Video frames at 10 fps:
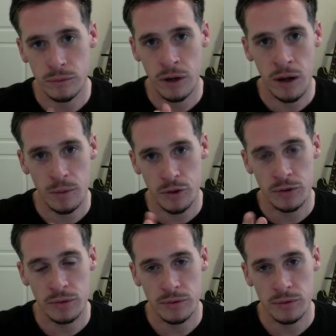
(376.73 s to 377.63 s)

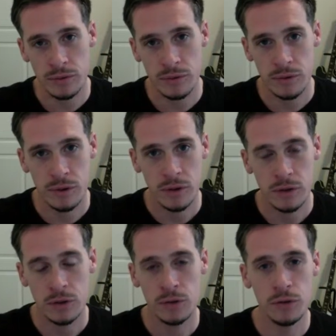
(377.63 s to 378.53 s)
option.
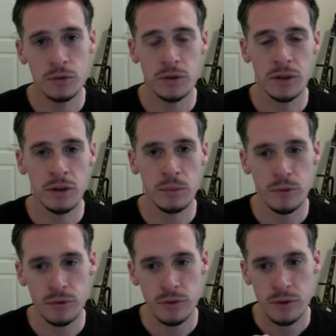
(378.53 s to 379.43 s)
You know, you can get them
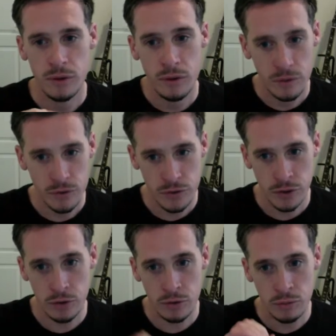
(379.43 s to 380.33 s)
with
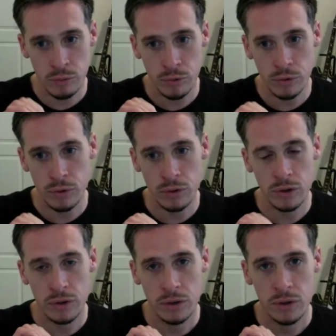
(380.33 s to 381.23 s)
single
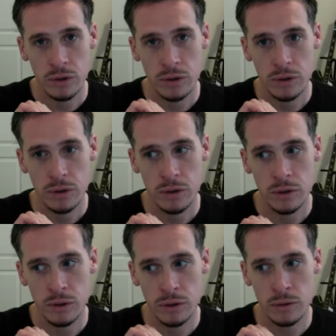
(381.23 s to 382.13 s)
bore
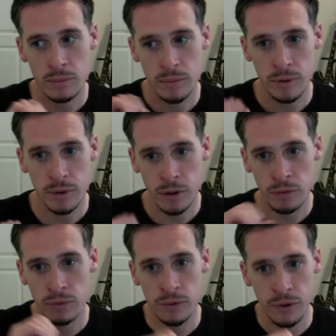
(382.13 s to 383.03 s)
um,
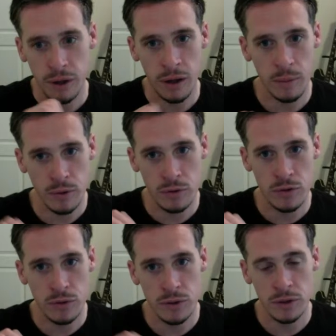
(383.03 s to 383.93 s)
airflow
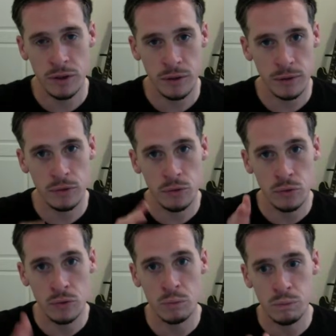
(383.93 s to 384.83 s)
diameters. You can get
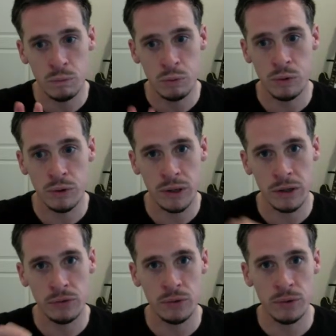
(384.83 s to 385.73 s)
dual bore
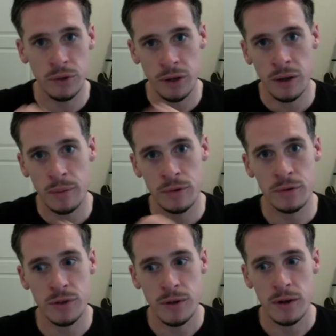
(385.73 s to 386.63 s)
airflow
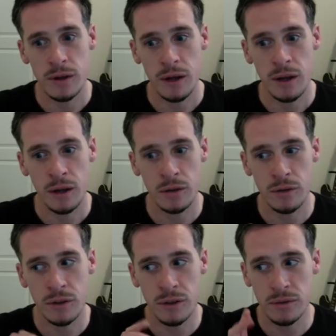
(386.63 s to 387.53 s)
diameters, and you
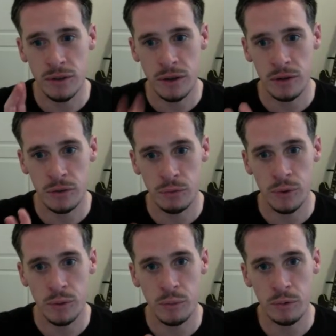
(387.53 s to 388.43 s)
can even get
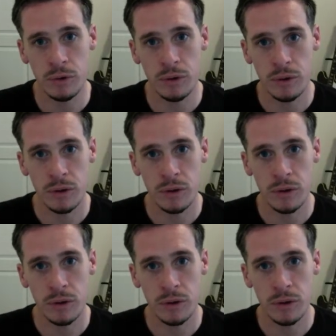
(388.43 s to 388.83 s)
three bore